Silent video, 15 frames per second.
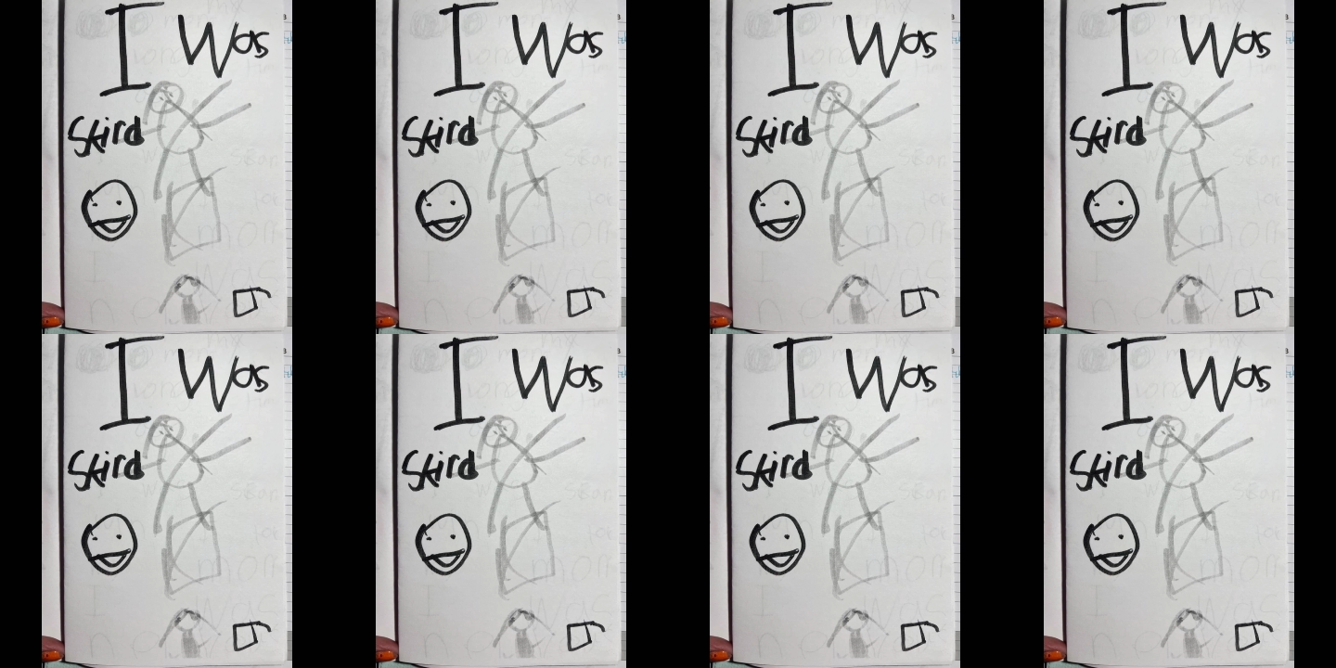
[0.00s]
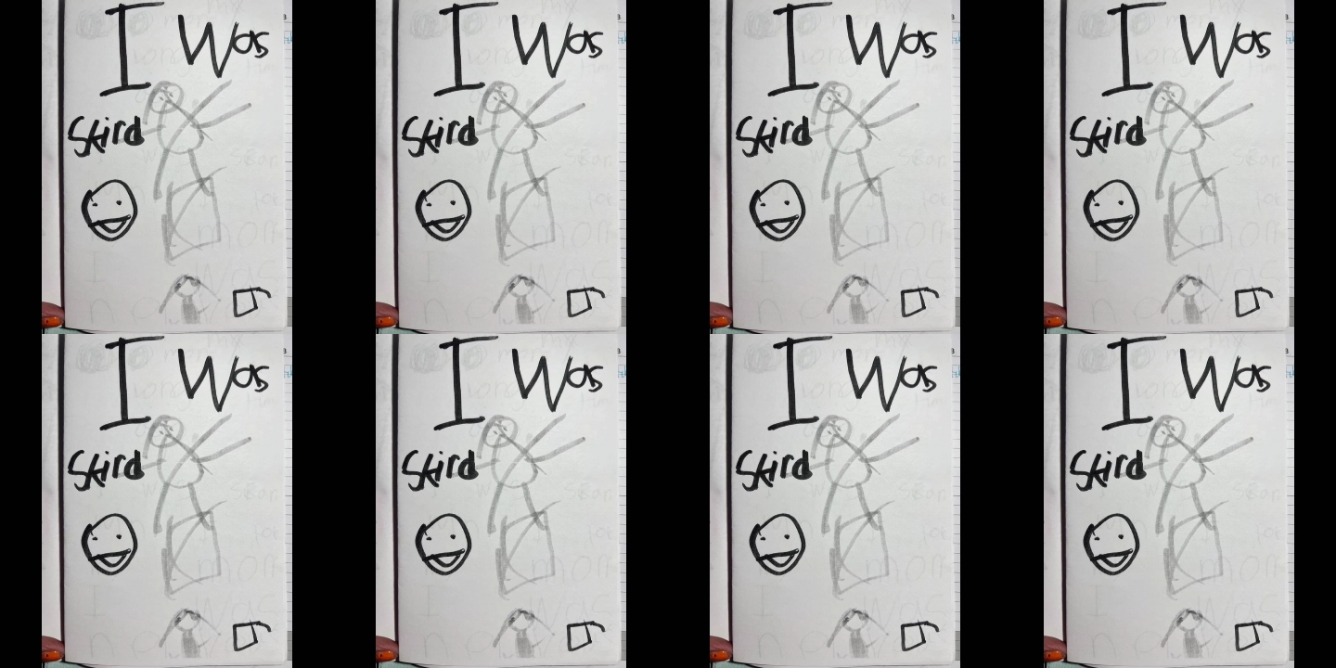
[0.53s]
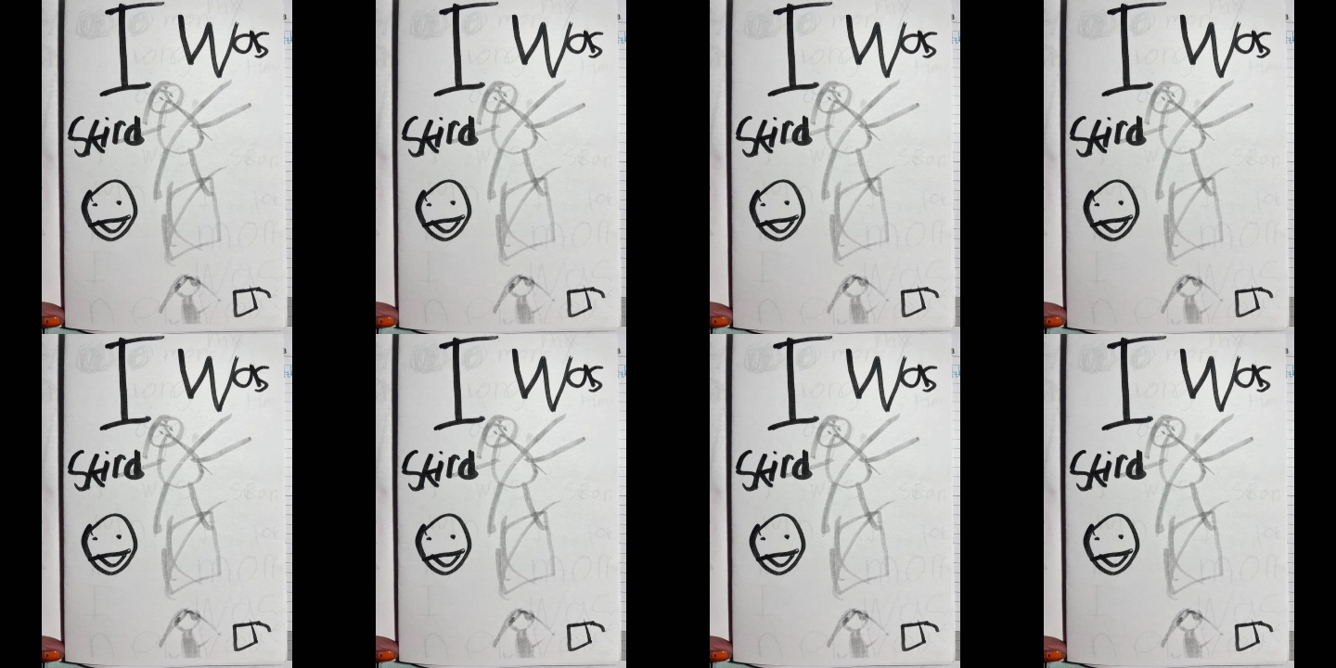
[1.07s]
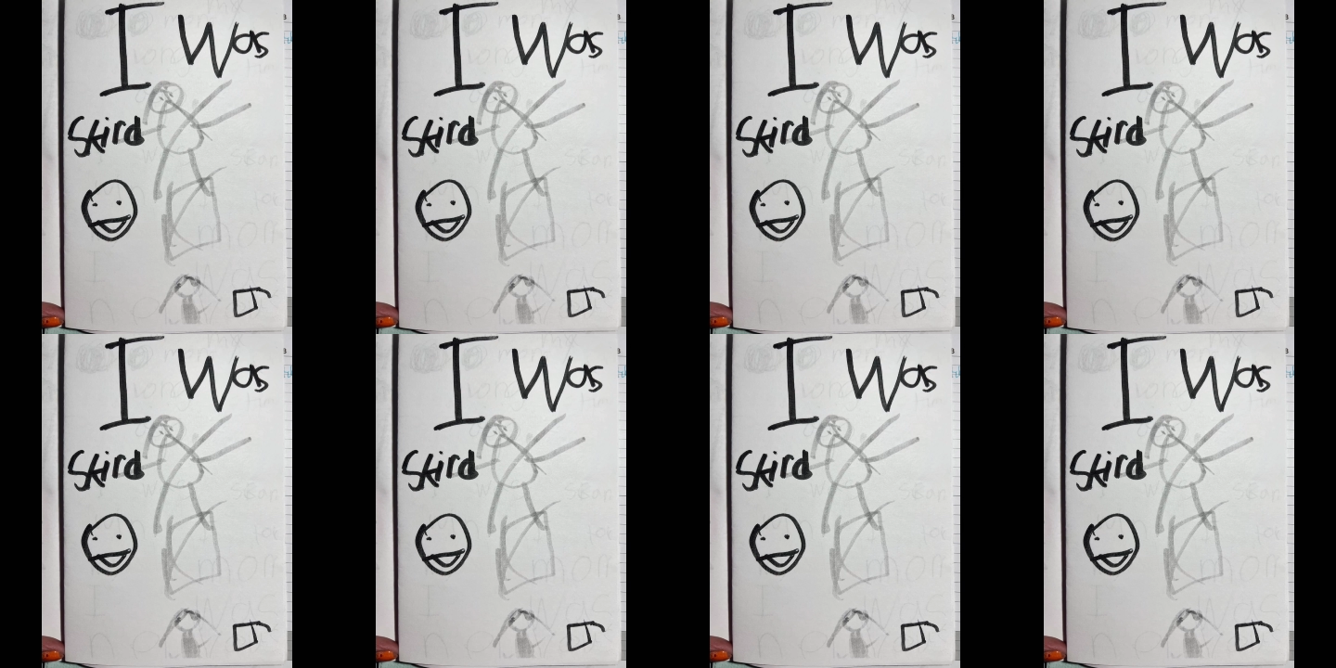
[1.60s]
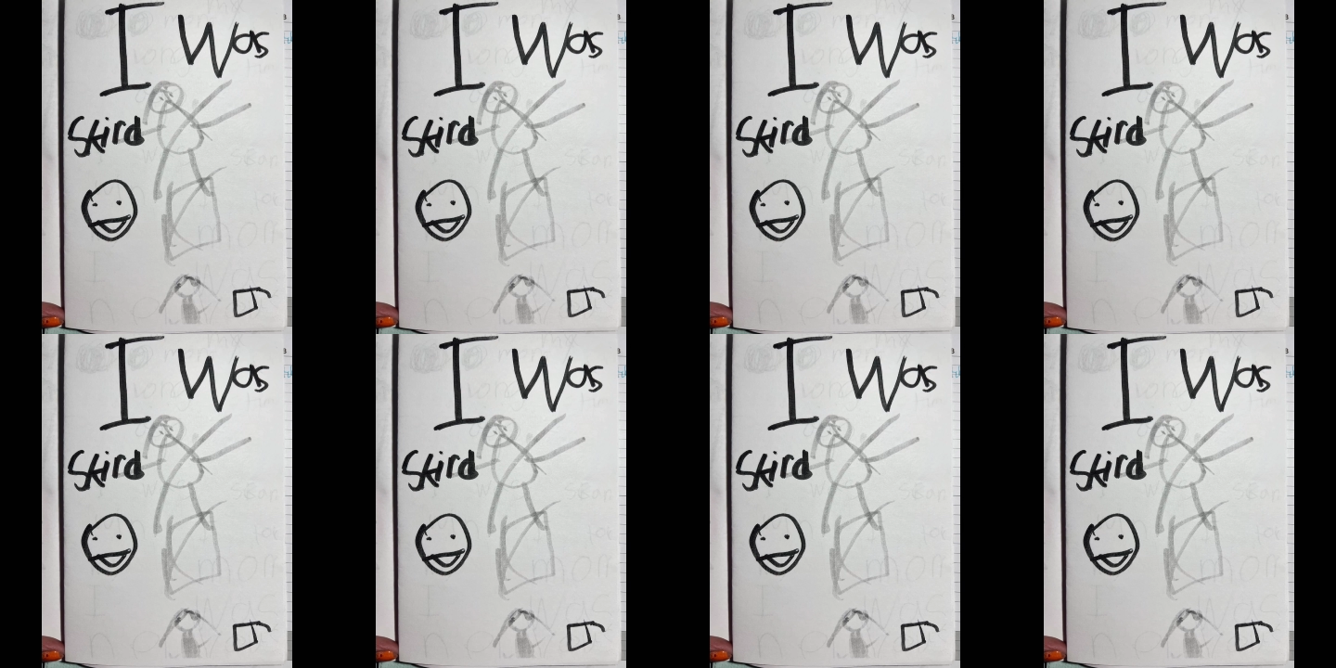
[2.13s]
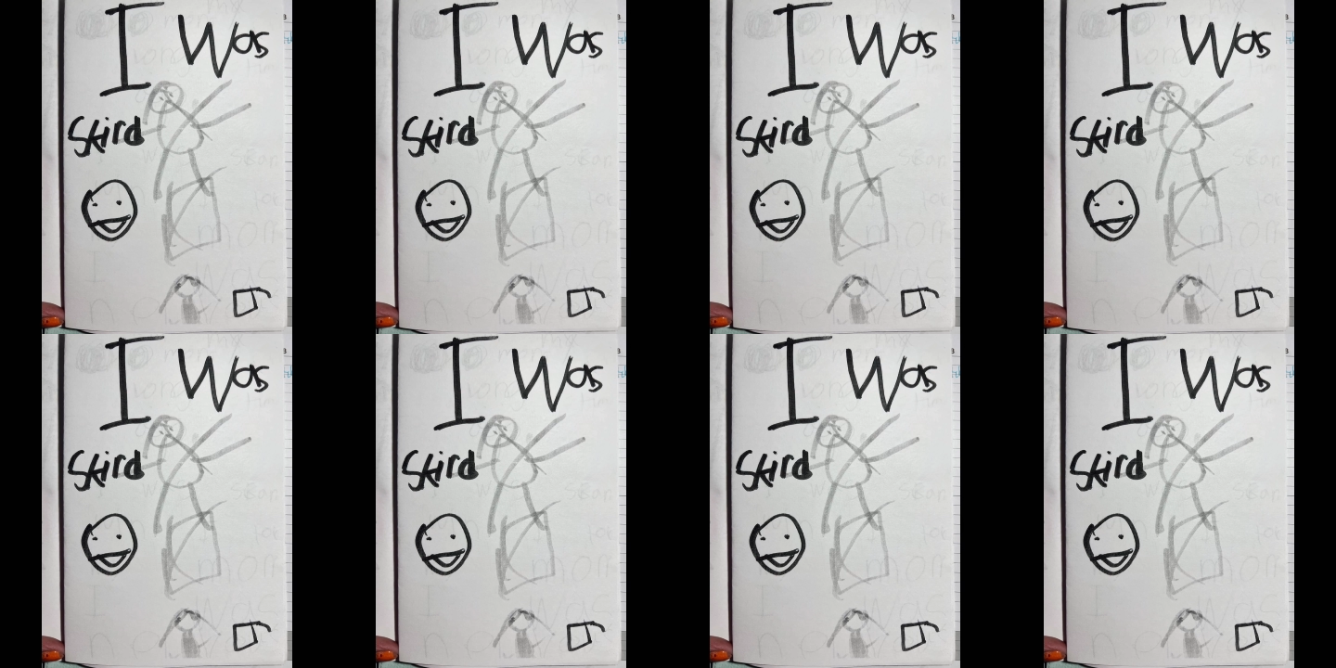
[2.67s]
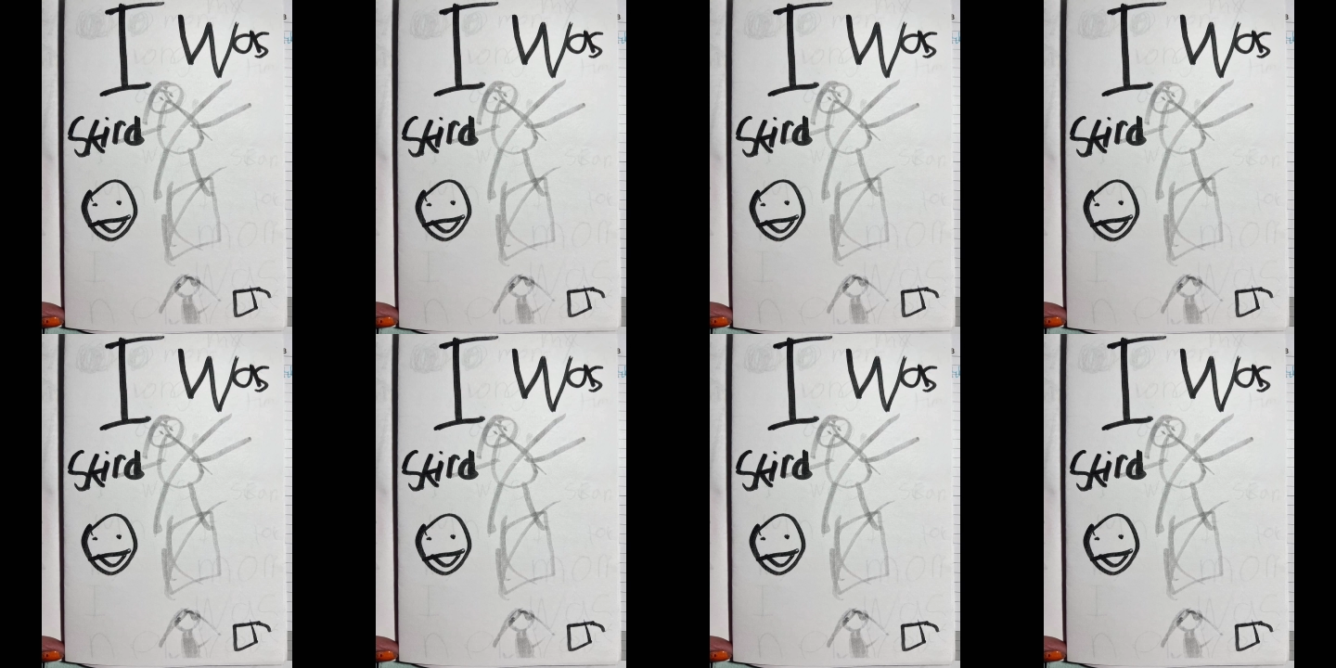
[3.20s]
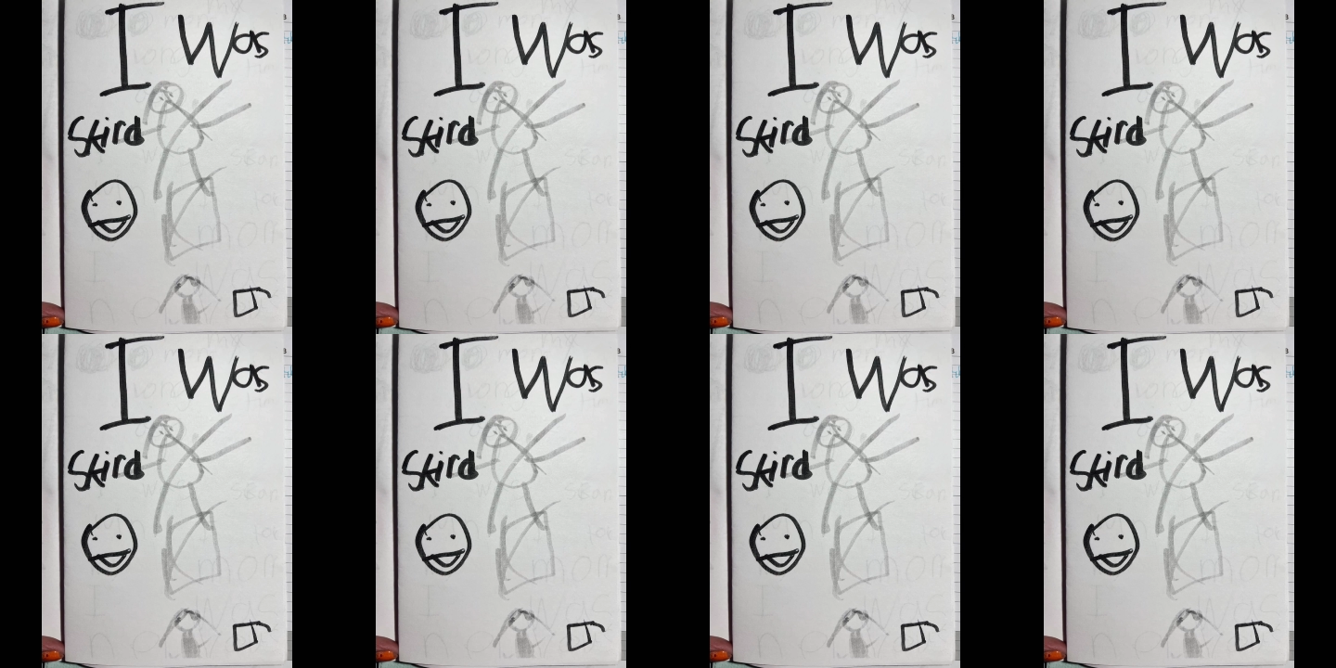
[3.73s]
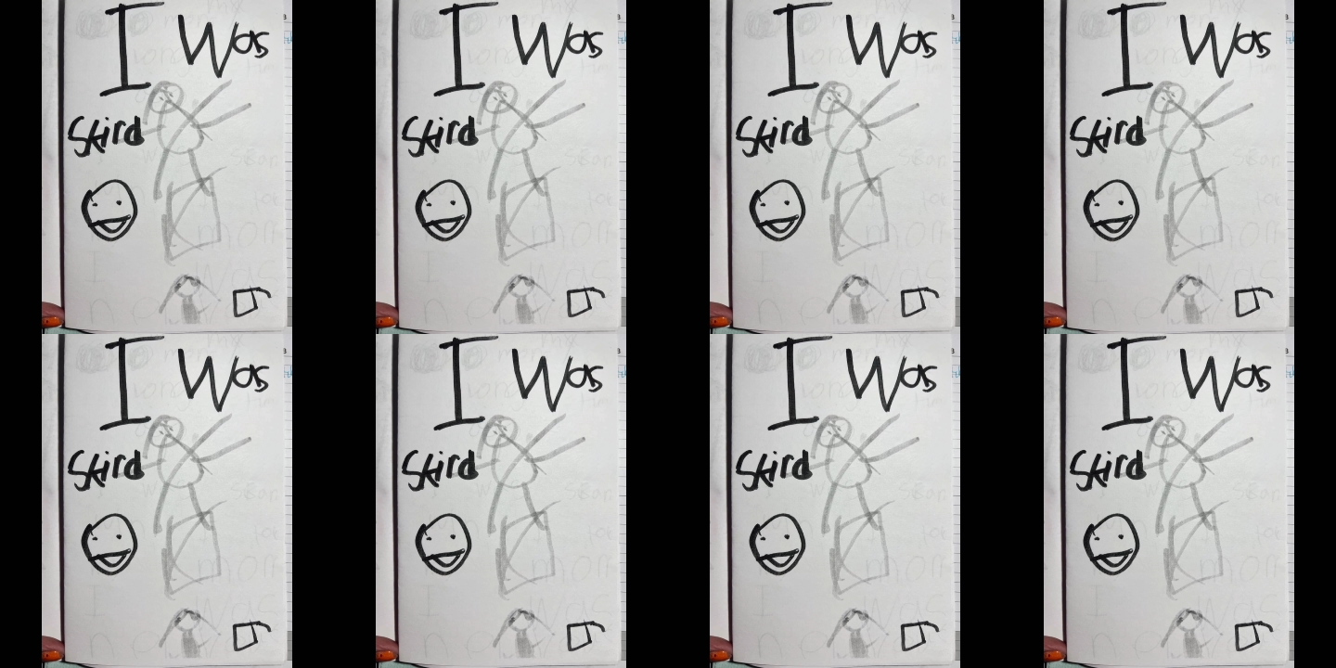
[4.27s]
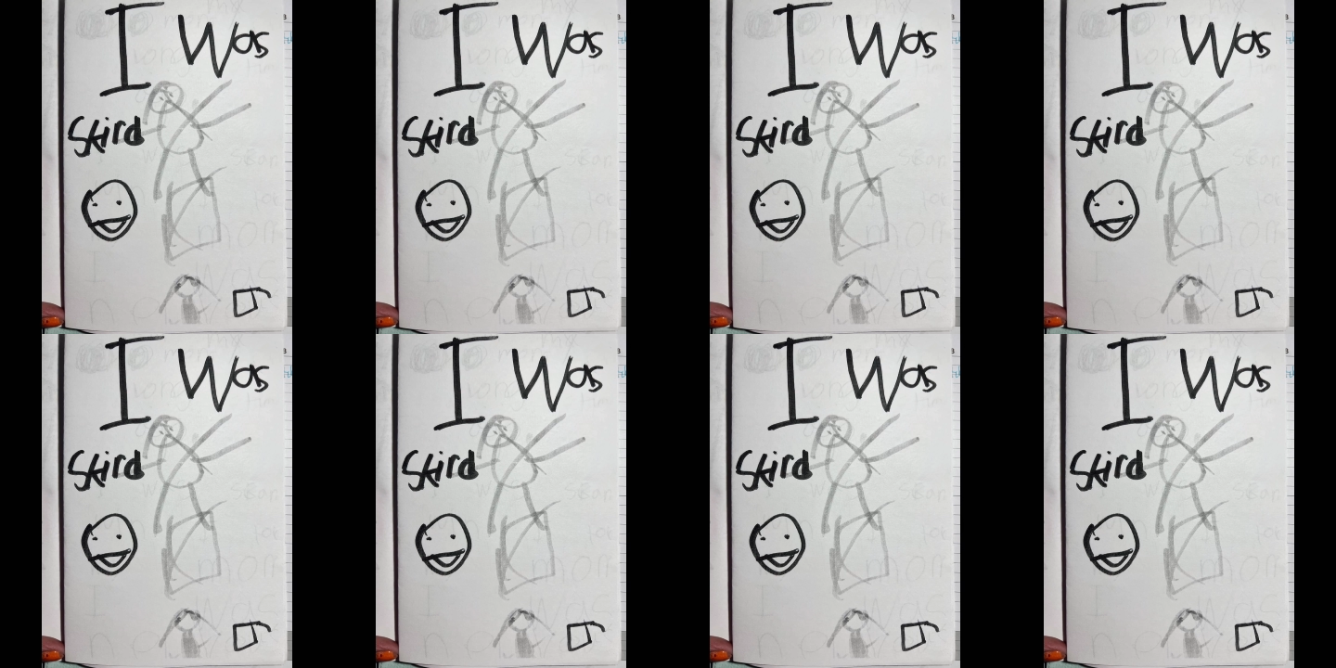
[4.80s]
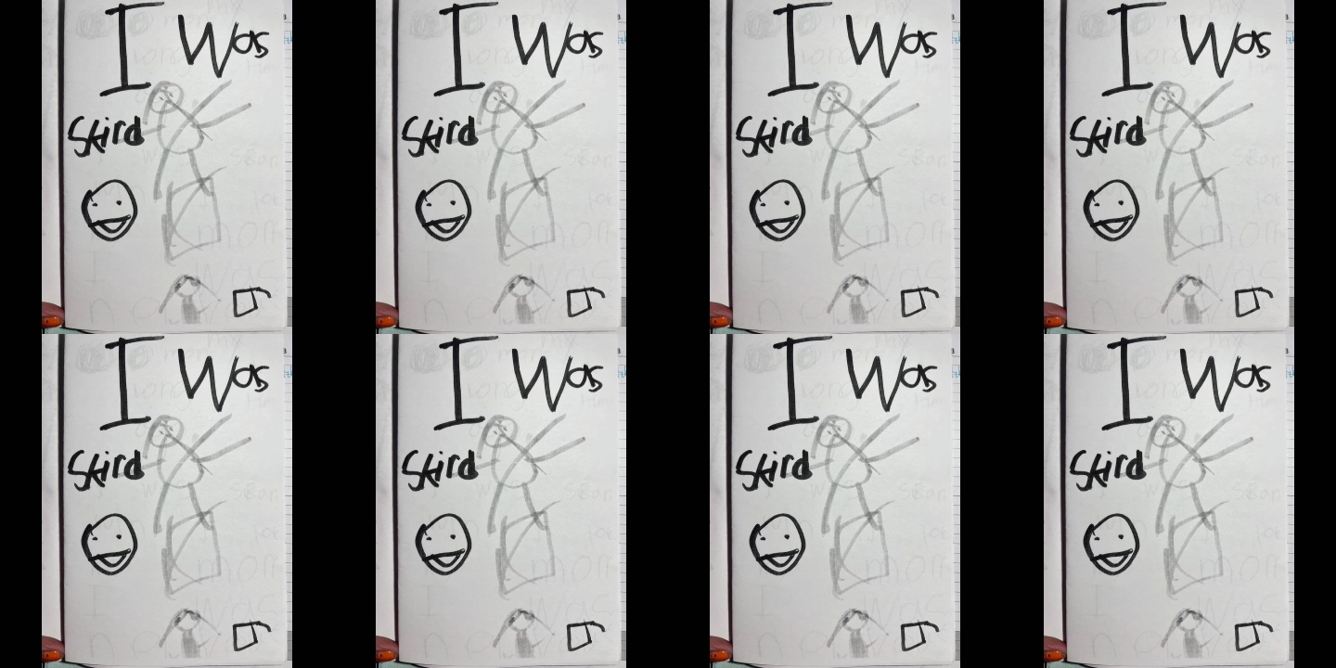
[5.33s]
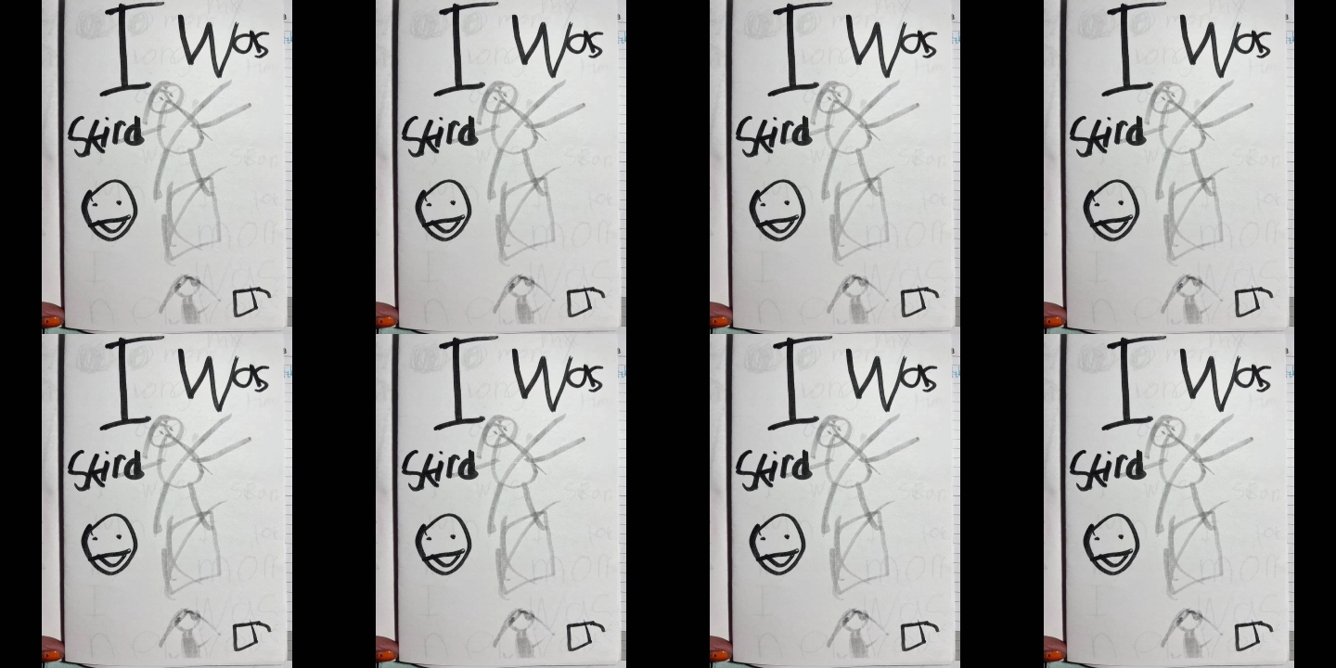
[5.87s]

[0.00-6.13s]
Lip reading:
[unreadable: no face in view]